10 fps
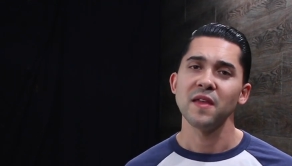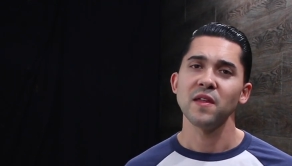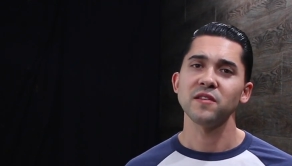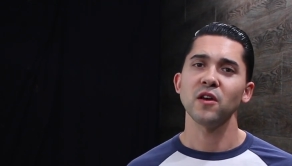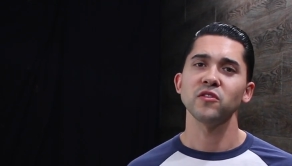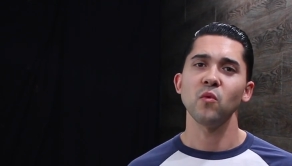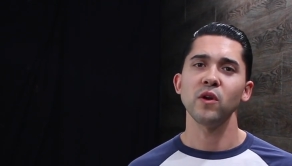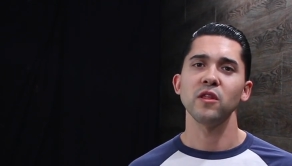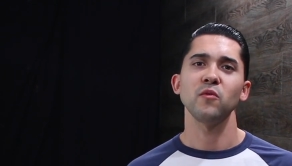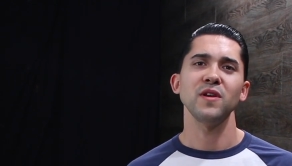That's also
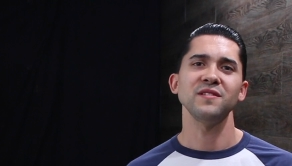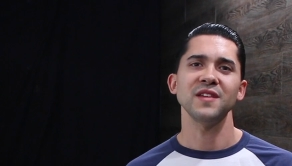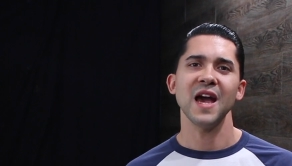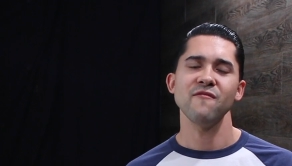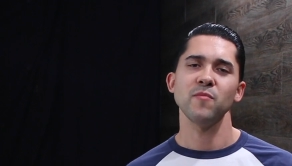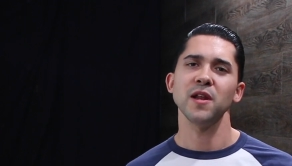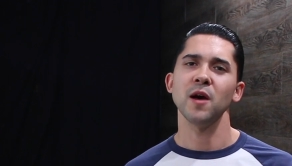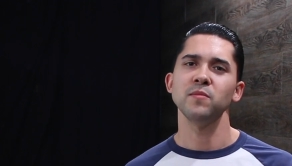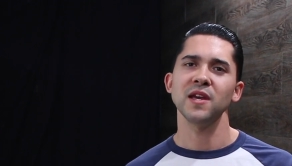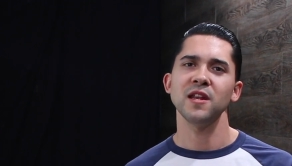one of the reasons I haven't been
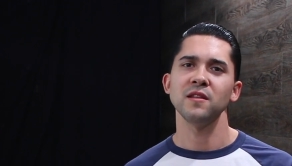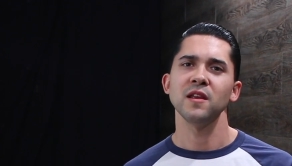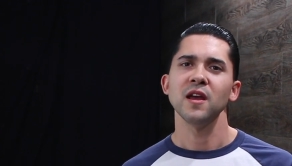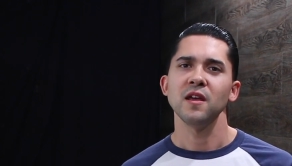updating